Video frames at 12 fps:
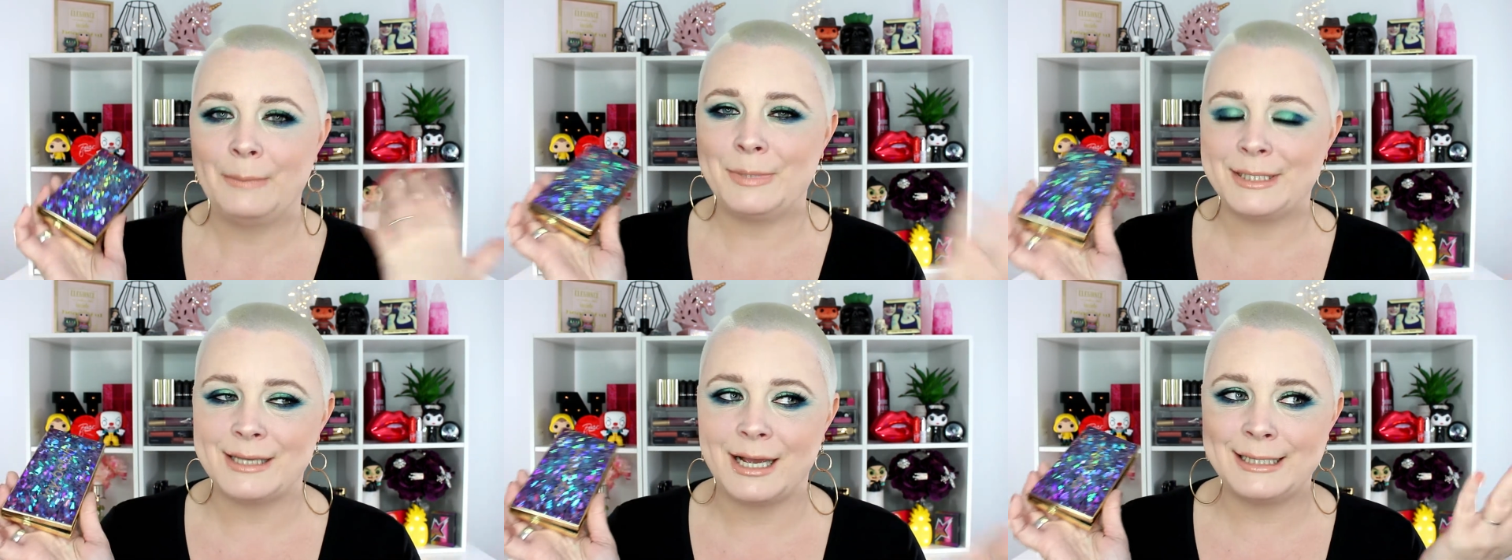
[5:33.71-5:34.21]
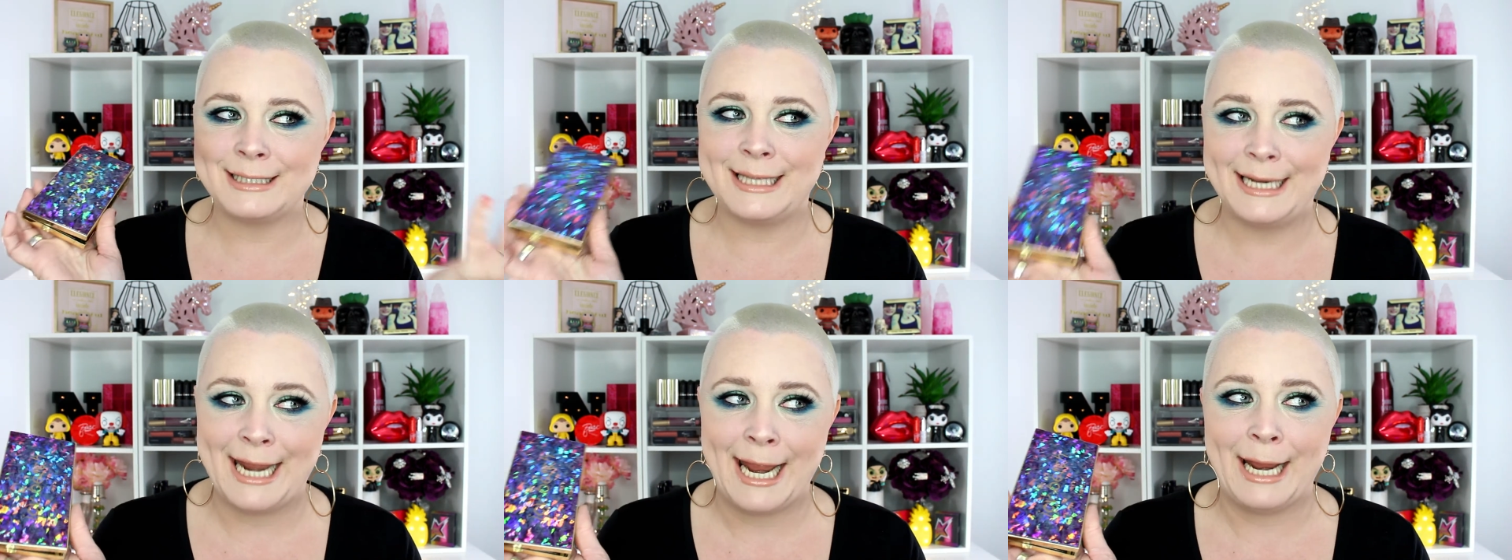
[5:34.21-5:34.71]
Besides
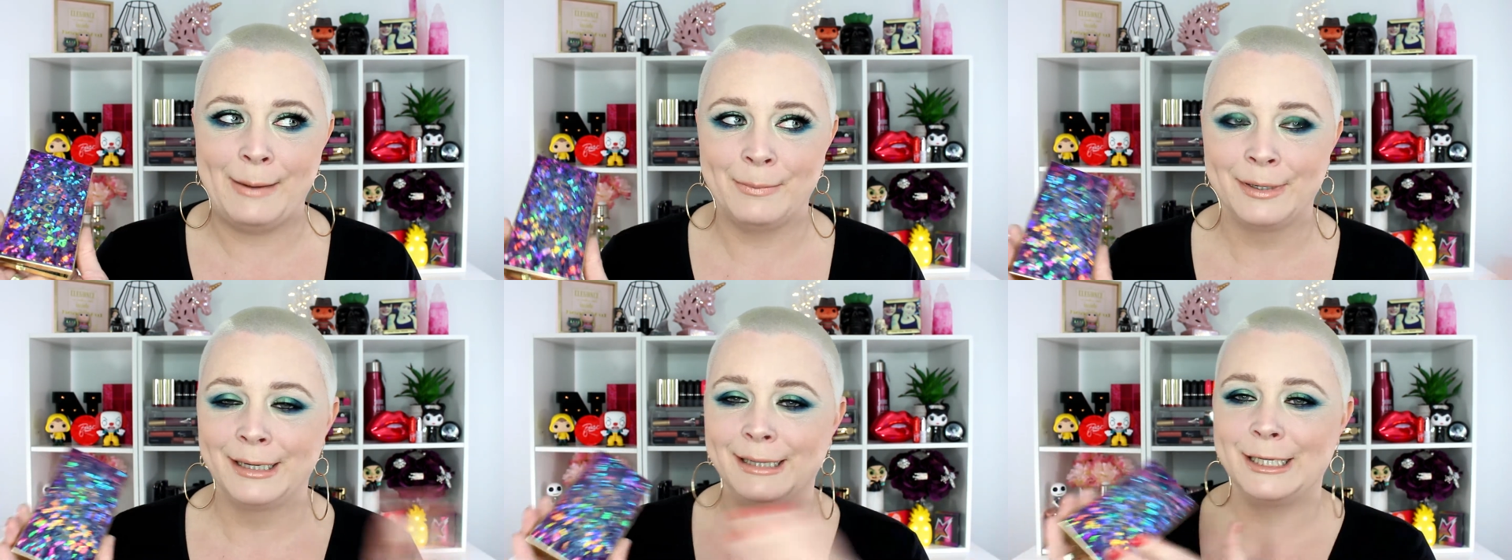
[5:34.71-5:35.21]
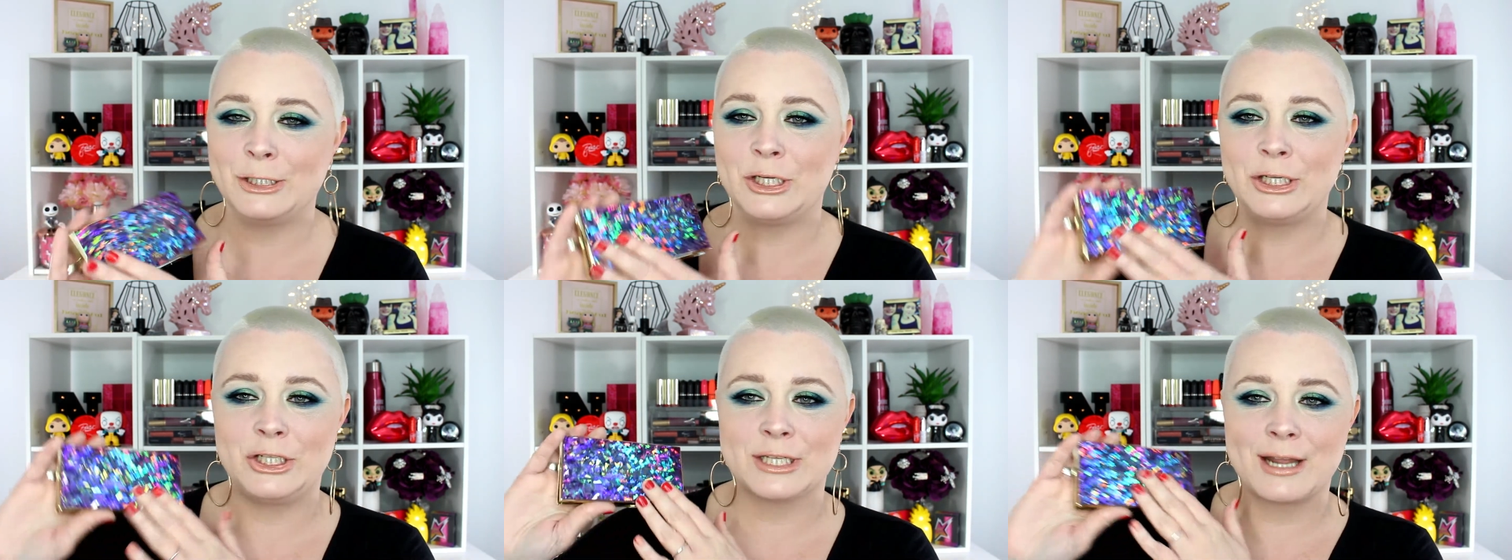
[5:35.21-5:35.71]
the name, they
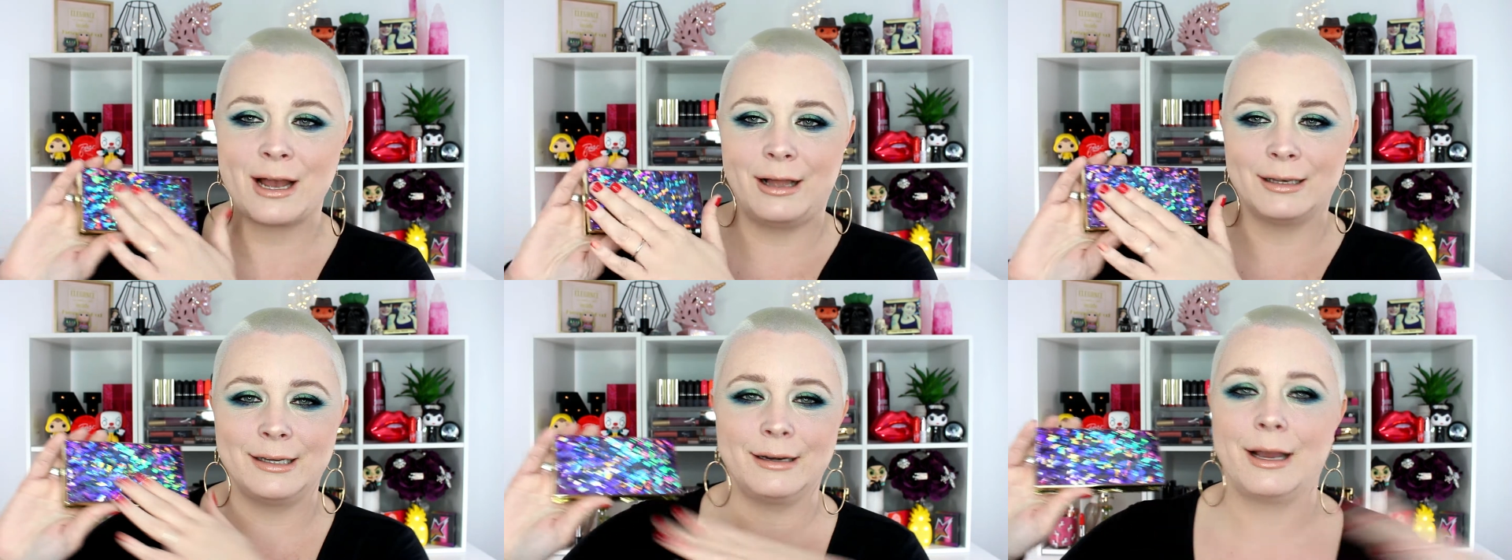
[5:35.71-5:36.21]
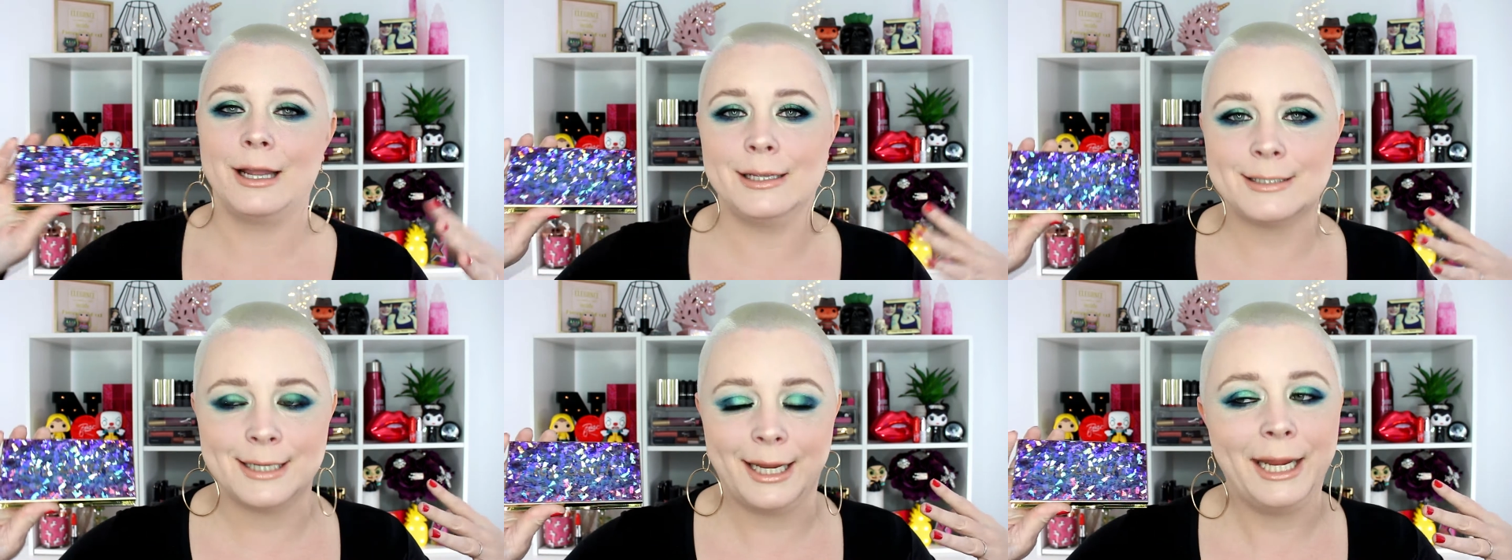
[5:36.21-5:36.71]
should have just called it
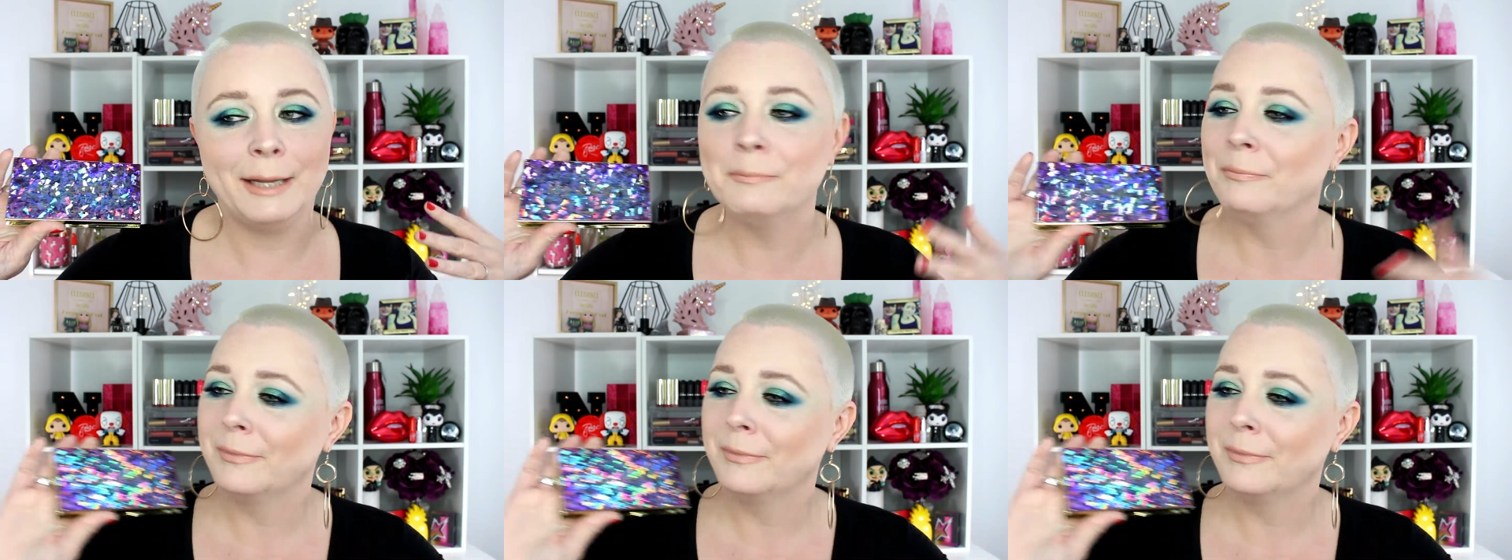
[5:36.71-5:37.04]
Icy.